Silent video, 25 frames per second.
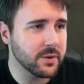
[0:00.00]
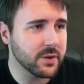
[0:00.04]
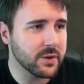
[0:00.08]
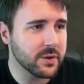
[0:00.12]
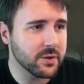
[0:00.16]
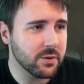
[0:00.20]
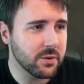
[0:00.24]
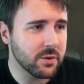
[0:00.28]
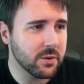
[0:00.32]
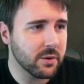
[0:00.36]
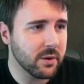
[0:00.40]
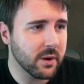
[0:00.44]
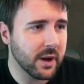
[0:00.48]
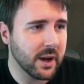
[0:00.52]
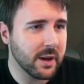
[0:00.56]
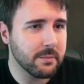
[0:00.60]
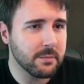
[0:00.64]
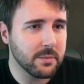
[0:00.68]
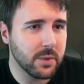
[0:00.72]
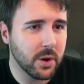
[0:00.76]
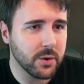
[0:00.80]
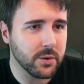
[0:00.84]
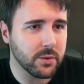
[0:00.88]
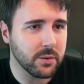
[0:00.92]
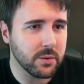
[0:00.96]
saw a
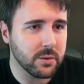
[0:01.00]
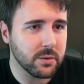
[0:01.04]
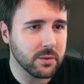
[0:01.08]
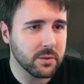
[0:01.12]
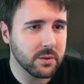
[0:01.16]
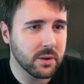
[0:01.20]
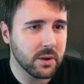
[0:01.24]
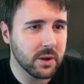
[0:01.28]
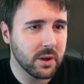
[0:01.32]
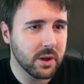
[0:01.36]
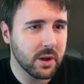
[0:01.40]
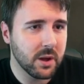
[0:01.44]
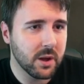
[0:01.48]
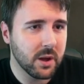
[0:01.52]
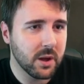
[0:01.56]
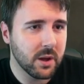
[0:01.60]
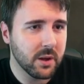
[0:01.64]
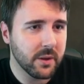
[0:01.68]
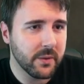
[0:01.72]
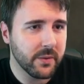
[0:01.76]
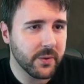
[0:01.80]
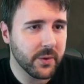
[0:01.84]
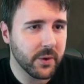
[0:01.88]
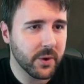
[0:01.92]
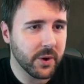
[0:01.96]
model
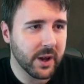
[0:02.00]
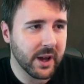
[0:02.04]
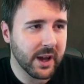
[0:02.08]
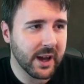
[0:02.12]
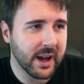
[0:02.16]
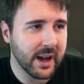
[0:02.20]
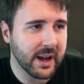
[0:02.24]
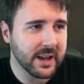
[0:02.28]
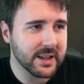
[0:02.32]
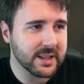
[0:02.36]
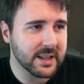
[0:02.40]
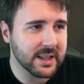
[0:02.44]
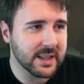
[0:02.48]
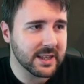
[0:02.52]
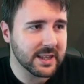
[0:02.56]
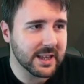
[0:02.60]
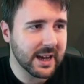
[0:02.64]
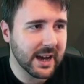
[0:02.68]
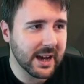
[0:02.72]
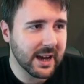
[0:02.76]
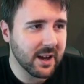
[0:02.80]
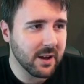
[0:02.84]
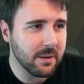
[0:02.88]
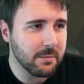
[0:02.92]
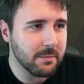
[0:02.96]
that had
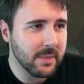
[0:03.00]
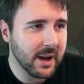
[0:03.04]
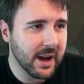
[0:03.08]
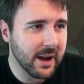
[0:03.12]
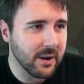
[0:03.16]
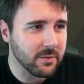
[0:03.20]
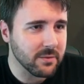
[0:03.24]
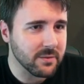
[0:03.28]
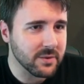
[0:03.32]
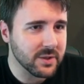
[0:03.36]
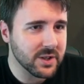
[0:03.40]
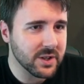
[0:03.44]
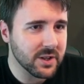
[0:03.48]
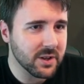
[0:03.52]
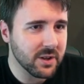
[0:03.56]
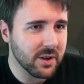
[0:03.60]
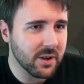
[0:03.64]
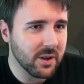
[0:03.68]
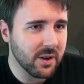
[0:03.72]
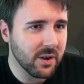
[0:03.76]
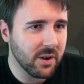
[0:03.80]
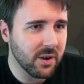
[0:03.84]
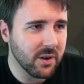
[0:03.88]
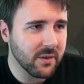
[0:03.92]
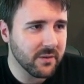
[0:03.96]
that amount
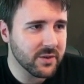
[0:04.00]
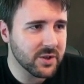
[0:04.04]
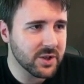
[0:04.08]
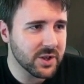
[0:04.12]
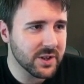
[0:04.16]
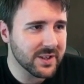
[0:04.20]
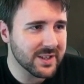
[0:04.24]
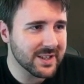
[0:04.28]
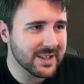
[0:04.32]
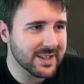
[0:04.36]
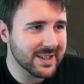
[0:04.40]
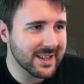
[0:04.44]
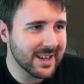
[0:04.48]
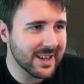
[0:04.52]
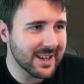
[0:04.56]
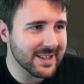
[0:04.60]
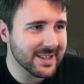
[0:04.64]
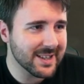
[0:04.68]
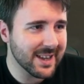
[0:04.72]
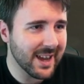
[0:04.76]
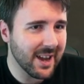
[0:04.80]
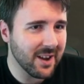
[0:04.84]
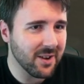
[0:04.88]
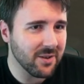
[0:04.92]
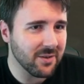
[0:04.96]
of just
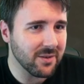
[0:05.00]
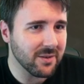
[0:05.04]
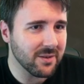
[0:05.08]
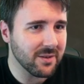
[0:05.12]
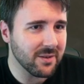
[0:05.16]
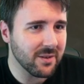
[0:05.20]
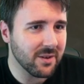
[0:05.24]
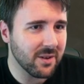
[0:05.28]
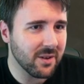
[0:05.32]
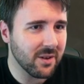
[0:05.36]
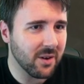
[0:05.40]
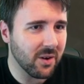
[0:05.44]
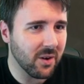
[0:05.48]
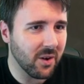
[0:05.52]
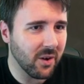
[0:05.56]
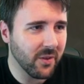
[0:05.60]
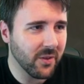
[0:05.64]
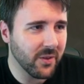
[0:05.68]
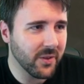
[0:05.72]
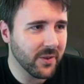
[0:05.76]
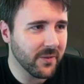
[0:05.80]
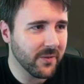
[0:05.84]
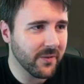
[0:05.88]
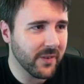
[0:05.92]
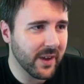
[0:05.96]
detail
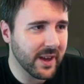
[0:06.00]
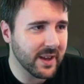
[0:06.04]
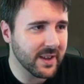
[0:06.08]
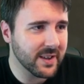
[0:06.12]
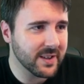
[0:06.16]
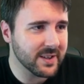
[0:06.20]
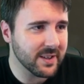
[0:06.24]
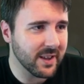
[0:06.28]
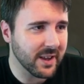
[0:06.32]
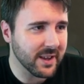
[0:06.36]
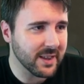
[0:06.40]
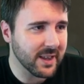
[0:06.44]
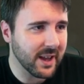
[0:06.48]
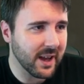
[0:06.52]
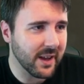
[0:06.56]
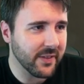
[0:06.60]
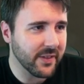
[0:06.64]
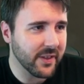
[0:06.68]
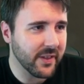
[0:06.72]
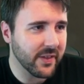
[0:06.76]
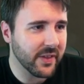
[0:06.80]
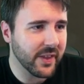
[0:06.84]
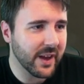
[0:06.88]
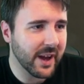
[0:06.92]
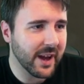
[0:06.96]
on the face like that,
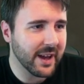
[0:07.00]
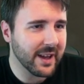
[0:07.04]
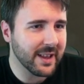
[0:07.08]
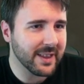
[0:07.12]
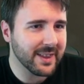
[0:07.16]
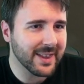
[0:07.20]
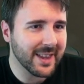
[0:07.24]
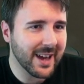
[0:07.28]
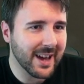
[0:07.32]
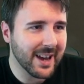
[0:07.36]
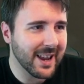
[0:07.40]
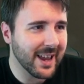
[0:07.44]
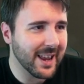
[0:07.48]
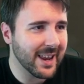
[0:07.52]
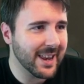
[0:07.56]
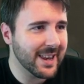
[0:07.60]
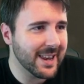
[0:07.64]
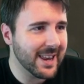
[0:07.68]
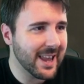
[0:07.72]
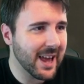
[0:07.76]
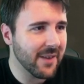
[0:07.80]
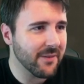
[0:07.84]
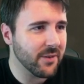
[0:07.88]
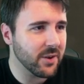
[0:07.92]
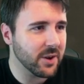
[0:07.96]
that
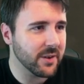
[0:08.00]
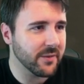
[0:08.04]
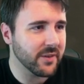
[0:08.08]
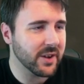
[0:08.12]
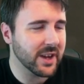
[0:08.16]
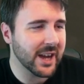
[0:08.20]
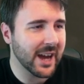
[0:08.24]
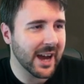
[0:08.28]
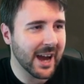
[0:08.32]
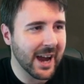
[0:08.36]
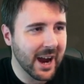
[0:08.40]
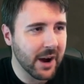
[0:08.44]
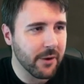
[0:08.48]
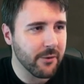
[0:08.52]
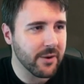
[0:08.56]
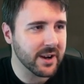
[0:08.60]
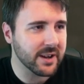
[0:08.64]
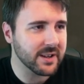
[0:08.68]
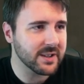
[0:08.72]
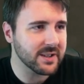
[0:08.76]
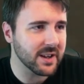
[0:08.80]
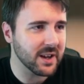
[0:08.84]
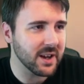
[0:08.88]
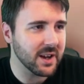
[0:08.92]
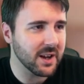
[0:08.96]
level of
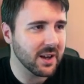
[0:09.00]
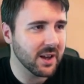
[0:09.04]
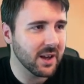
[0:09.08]
character